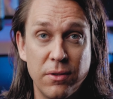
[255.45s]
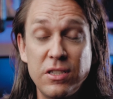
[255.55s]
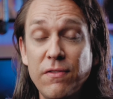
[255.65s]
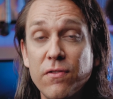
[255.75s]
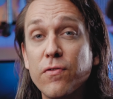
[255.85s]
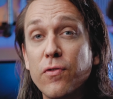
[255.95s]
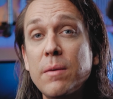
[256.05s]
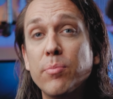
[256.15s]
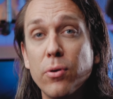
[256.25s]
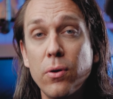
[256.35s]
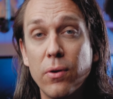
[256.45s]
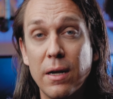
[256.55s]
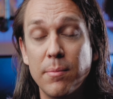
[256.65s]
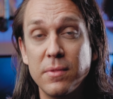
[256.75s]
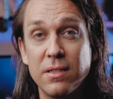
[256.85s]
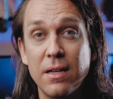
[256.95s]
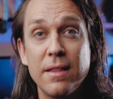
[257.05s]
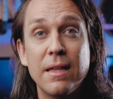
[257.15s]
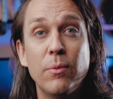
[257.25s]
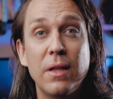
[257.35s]
There's even free programs
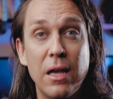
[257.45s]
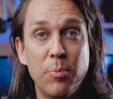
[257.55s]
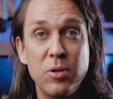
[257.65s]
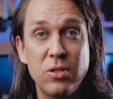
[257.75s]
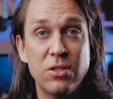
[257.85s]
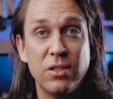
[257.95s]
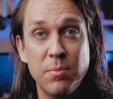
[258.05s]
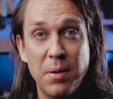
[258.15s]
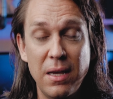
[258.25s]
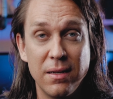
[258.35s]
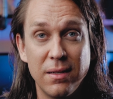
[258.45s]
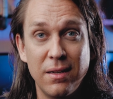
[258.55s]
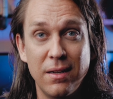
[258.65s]
that will help you digitally paint.